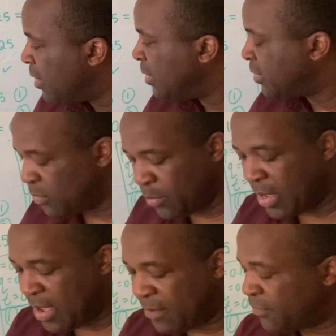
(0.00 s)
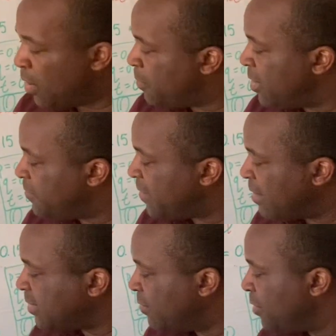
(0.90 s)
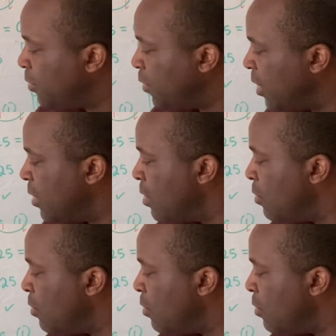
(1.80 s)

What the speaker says: So we have 0.573